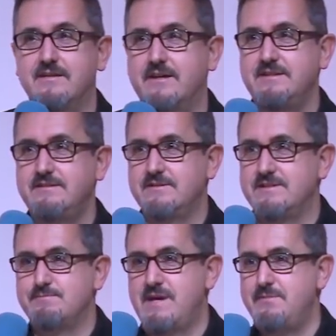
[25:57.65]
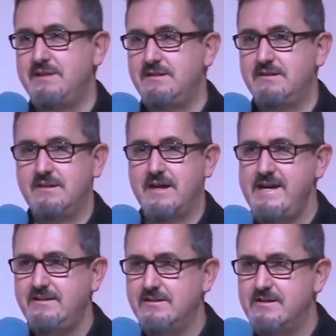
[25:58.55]
I think that there's maybe
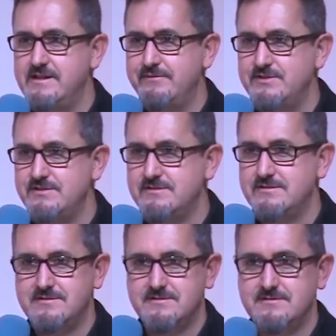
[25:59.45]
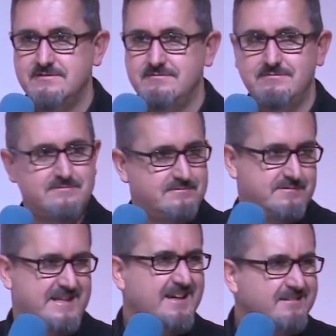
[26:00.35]
eight, nine of us,
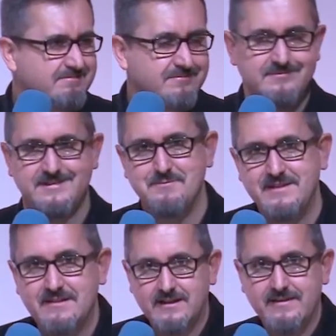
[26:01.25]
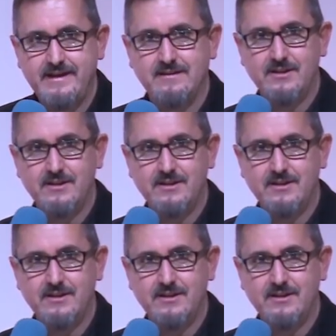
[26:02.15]
ten, something that.